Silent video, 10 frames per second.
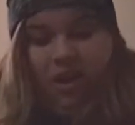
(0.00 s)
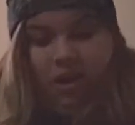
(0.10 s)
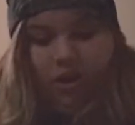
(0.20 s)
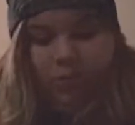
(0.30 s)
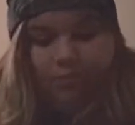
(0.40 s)

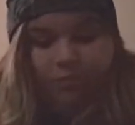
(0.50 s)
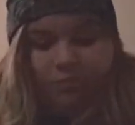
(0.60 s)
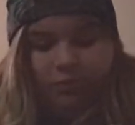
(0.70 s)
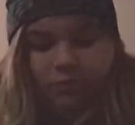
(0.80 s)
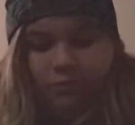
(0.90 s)
Um,
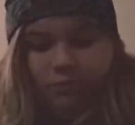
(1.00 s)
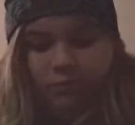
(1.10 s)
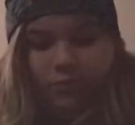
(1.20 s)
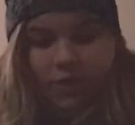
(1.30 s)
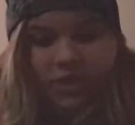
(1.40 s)

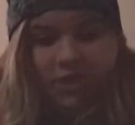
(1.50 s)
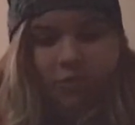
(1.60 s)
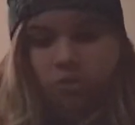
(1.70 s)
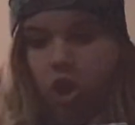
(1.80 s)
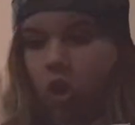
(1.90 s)
this is
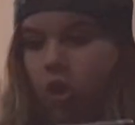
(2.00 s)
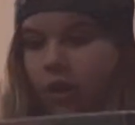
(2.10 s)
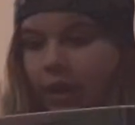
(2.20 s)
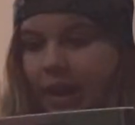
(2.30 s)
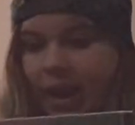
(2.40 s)
from
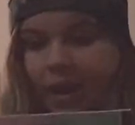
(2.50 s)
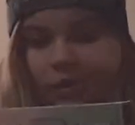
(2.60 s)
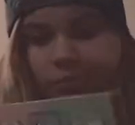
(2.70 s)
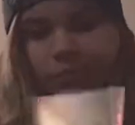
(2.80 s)
Target.